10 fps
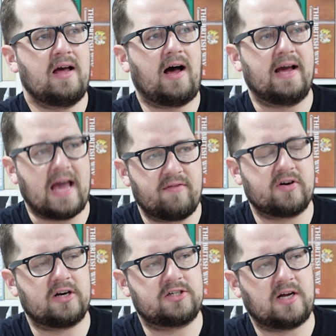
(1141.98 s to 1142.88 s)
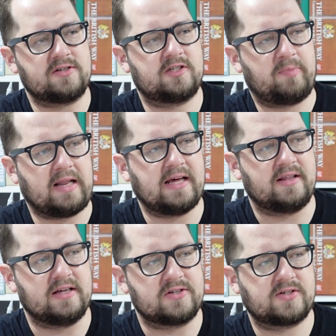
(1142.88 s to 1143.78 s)
I haven't got a chance to play
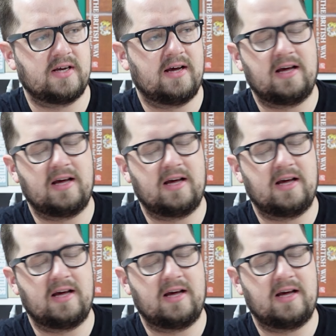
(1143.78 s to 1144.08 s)
this,